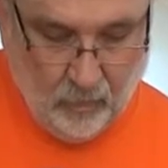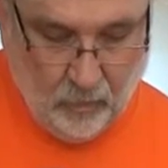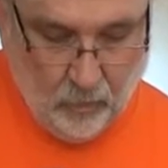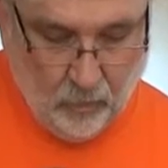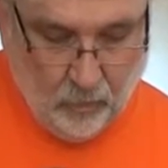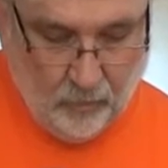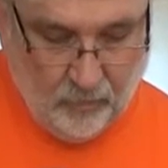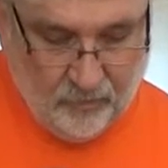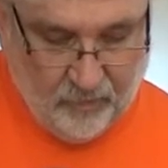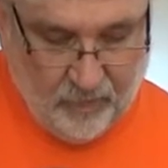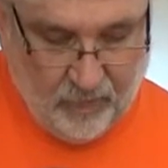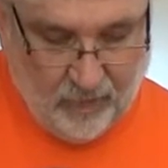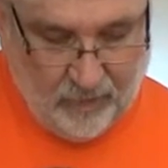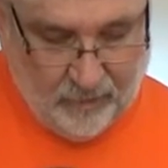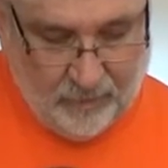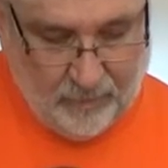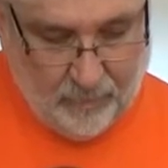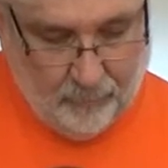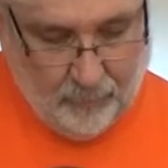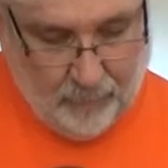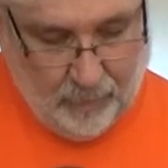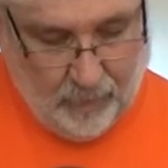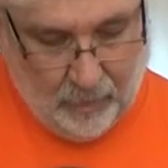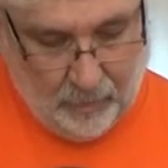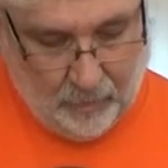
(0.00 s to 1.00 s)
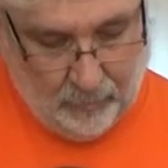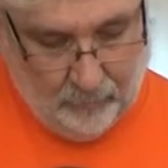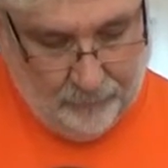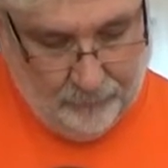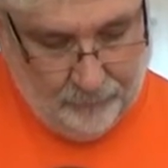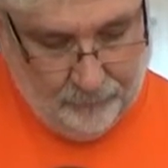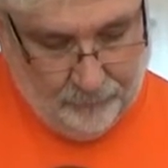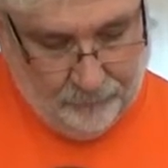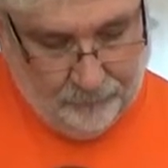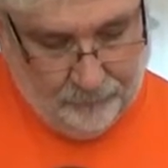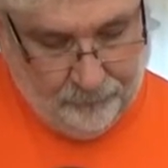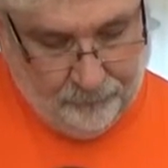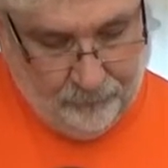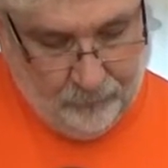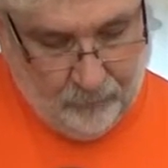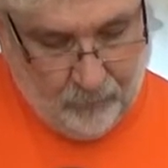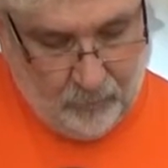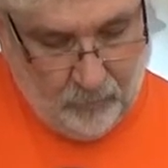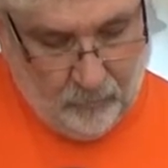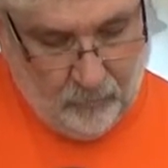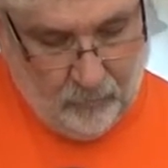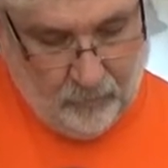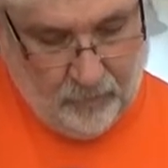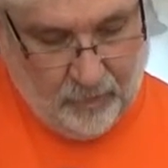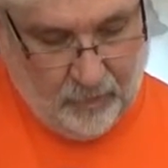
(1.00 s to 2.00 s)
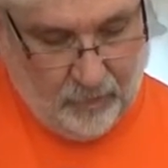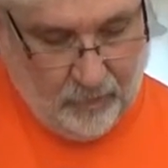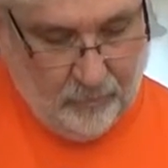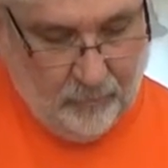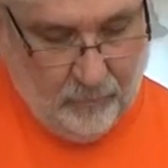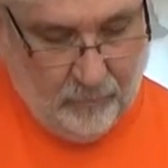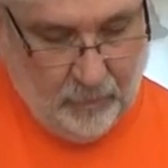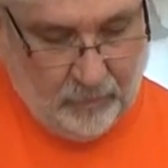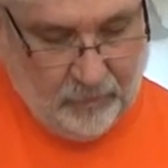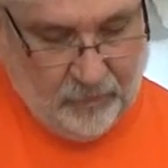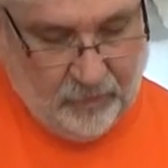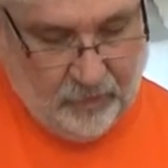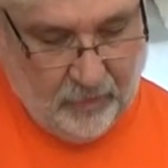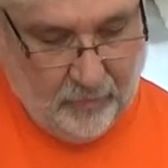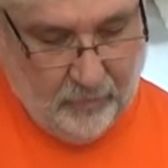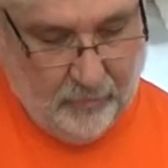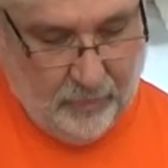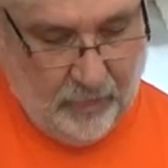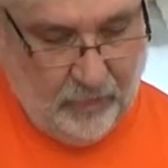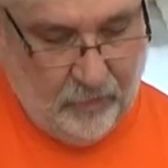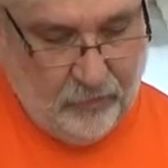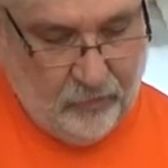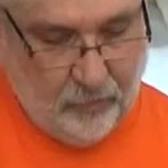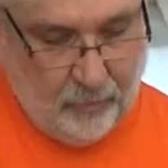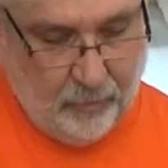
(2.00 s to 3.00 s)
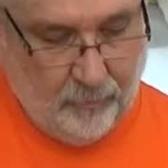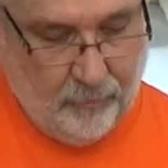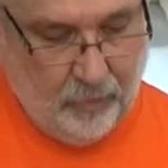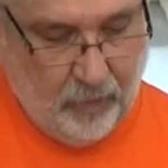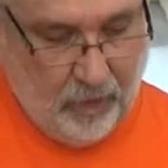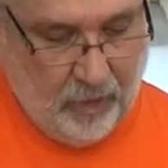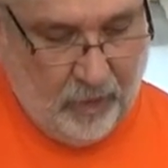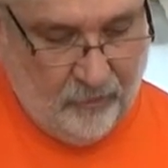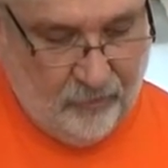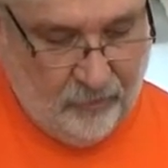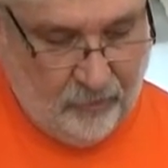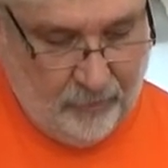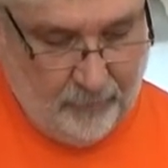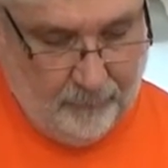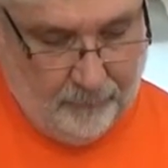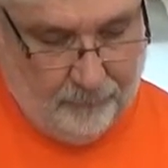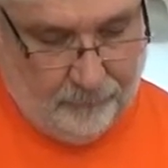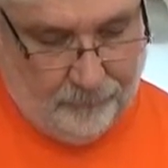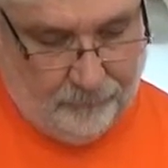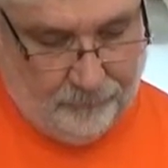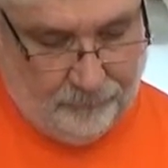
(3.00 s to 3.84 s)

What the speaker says: we've got the bone. We've got most of the meat trimmed off it.